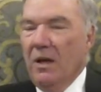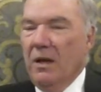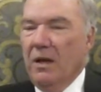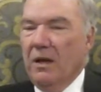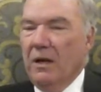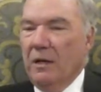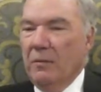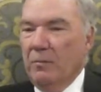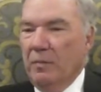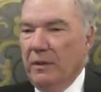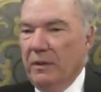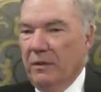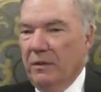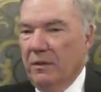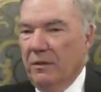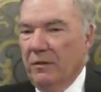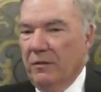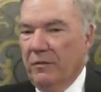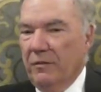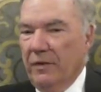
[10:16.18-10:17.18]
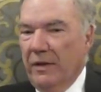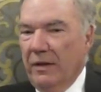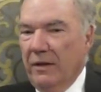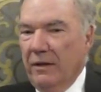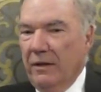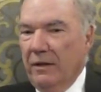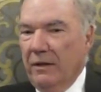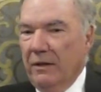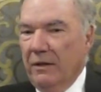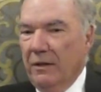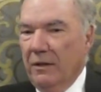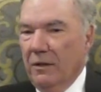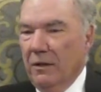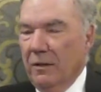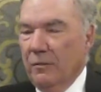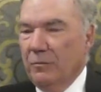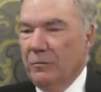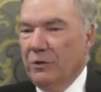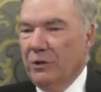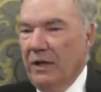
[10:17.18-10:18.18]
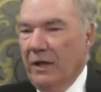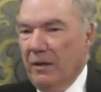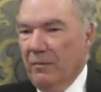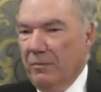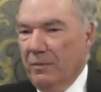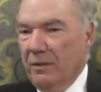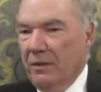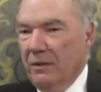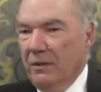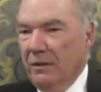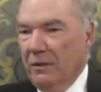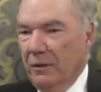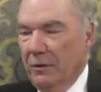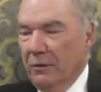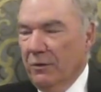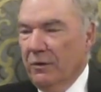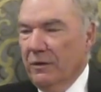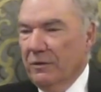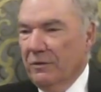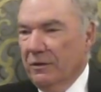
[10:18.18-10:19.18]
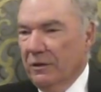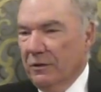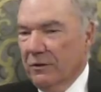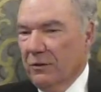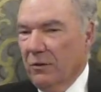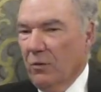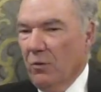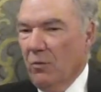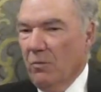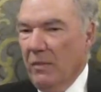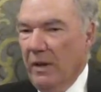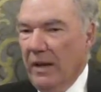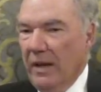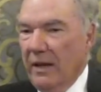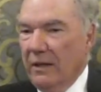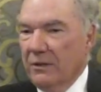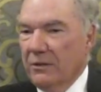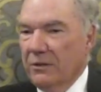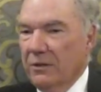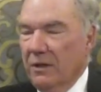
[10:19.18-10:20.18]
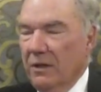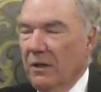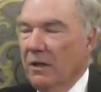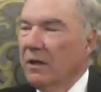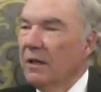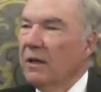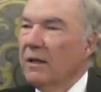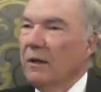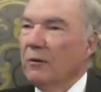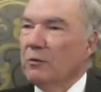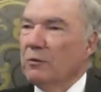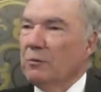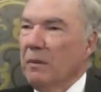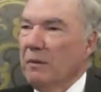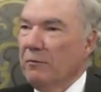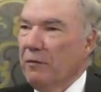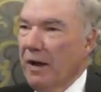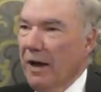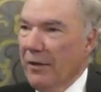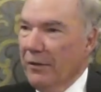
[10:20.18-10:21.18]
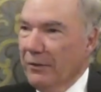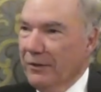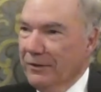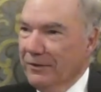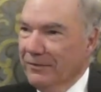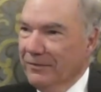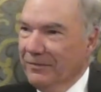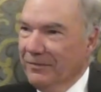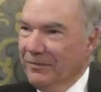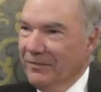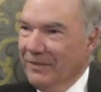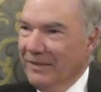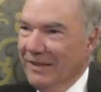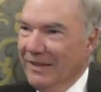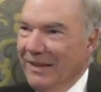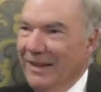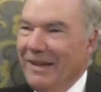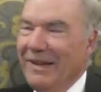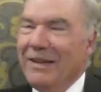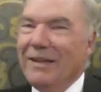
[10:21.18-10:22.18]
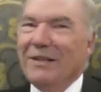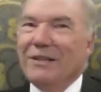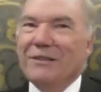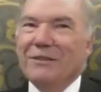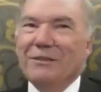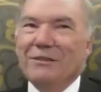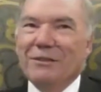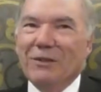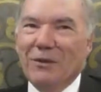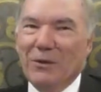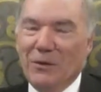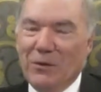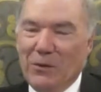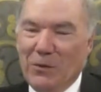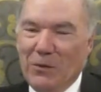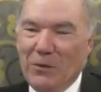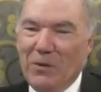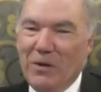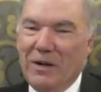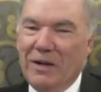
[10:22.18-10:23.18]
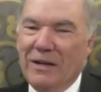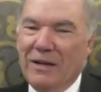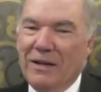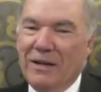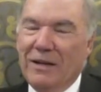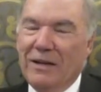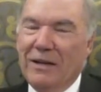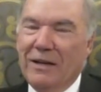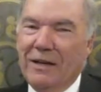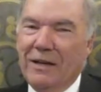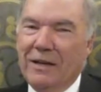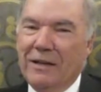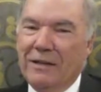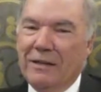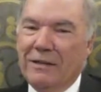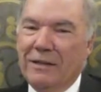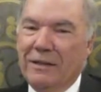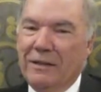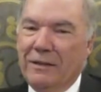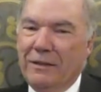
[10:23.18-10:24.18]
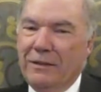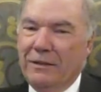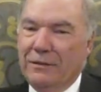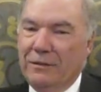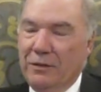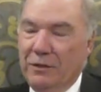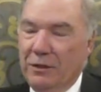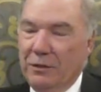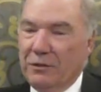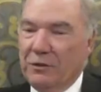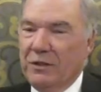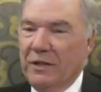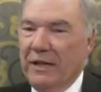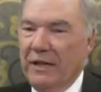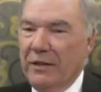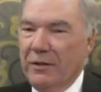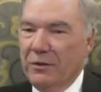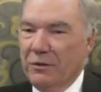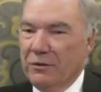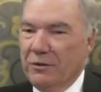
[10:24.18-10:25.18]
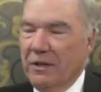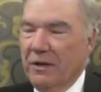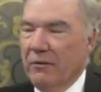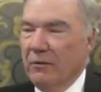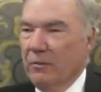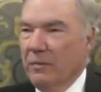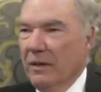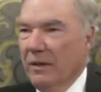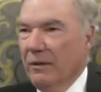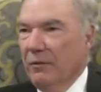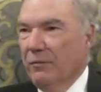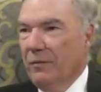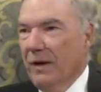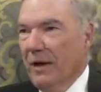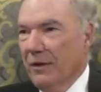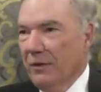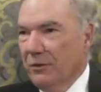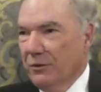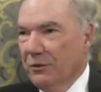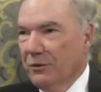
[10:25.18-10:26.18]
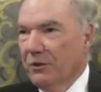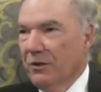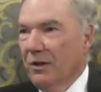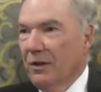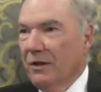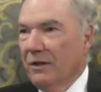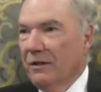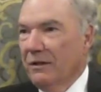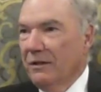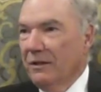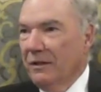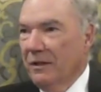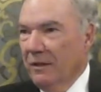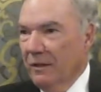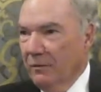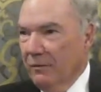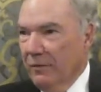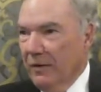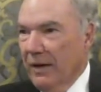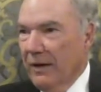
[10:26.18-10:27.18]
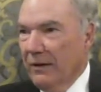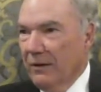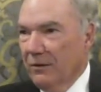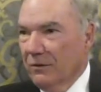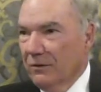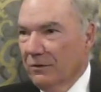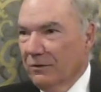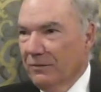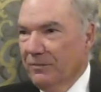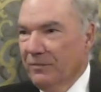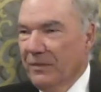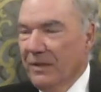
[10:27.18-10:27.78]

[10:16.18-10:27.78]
I beat the defending club champion in a 36-hole match, and that was my father. So I think to this day there's never been a father-son in the finals.